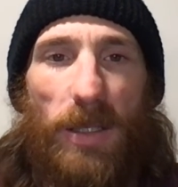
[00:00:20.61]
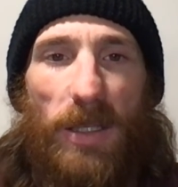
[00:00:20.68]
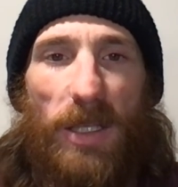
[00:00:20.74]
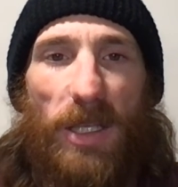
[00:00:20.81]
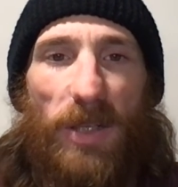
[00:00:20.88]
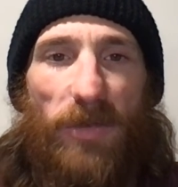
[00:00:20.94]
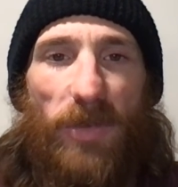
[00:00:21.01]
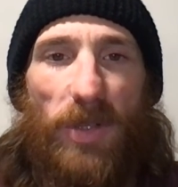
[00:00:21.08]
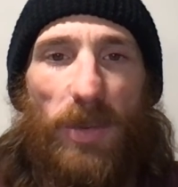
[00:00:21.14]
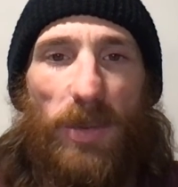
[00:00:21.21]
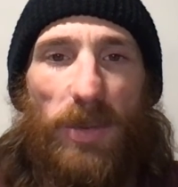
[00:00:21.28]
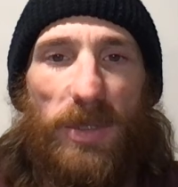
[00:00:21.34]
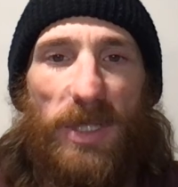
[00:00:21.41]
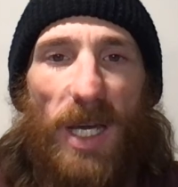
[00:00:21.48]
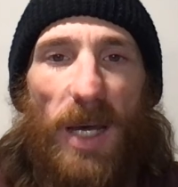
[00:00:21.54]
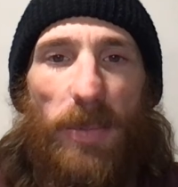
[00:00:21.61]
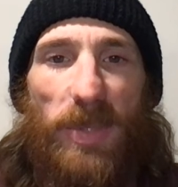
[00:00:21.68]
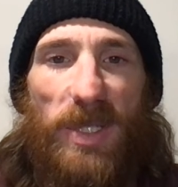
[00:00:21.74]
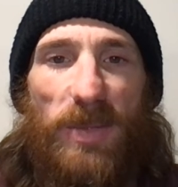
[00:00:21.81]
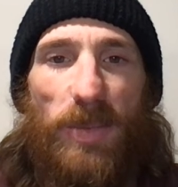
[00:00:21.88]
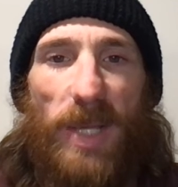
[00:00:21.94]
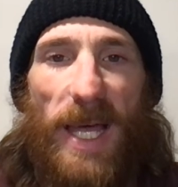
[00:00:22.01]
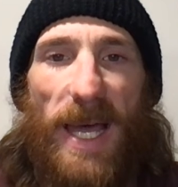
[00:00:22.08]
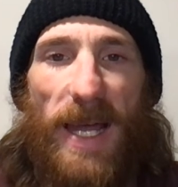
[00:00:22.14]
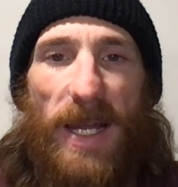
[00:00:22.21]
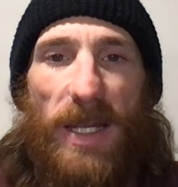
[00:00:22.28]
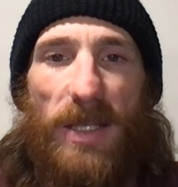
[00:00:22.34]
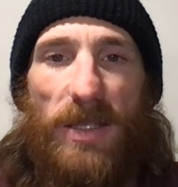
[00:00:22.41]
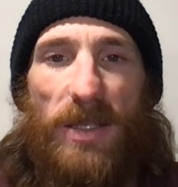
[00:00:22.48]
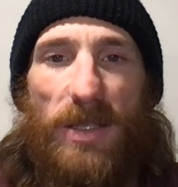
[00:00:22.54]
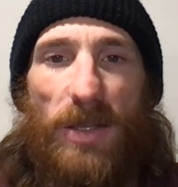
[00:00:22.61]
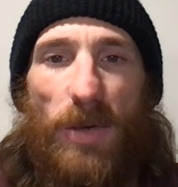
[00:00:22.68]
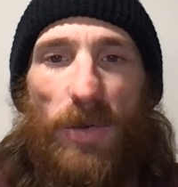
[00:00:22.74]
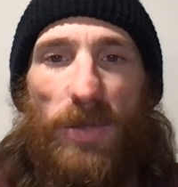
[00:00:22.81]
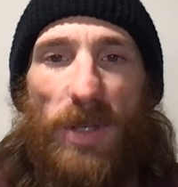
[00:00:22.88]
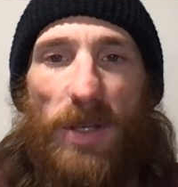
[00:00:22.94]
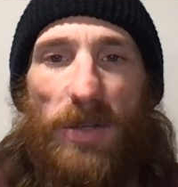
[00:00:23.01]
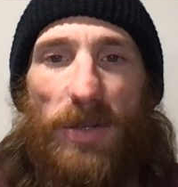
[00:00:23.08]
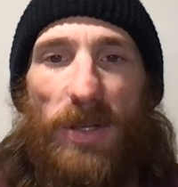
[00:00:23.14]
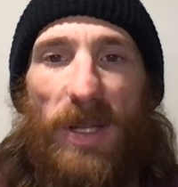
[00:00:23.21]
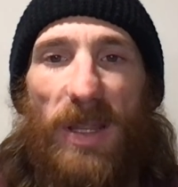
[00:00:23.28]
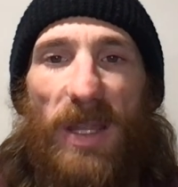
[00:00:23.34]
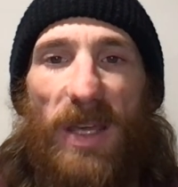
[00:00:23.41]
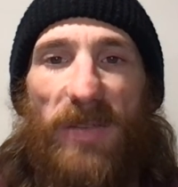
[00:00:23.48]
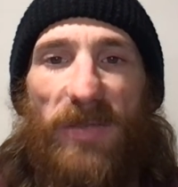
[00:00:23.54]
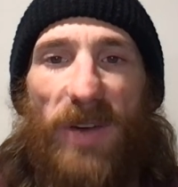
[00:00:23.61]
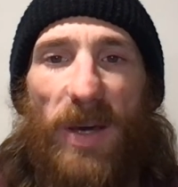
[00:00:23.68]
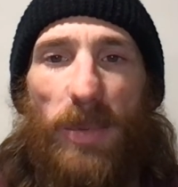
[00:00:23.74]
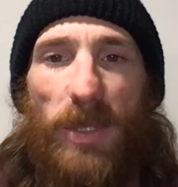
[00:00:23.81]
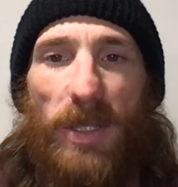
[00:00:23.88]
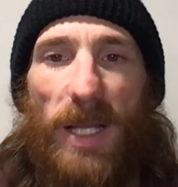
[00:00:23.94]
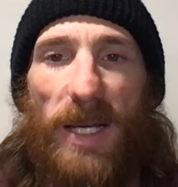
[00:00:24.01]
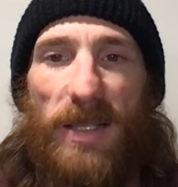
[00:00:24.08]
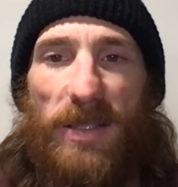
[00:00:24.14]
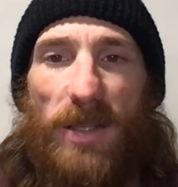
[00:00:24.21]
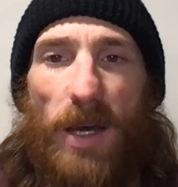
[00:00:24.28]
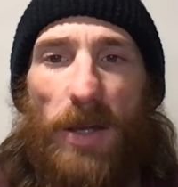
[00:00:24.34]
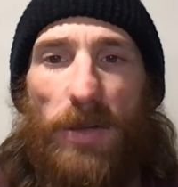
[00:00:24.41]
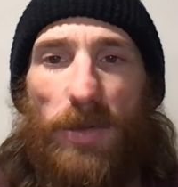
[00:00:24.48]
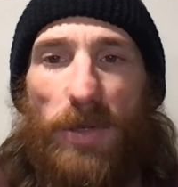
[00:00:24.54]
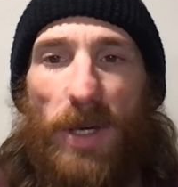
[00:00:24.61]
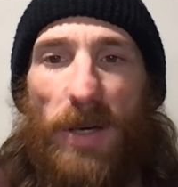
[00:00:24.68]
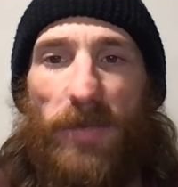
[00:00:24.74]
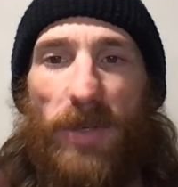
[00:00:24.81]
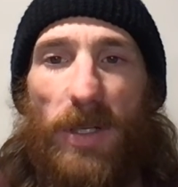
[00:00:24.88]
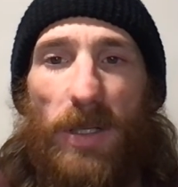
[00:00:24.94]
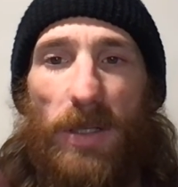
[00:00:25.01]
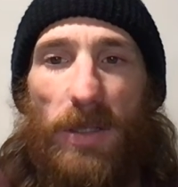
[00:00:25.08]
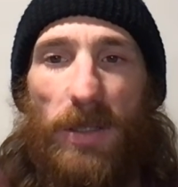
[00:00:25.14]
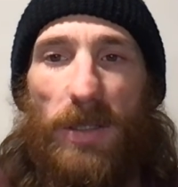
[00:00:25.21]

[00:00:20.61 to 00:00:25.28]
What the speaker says: The convertible top is black and stows underneath a fiberglass tonneau cover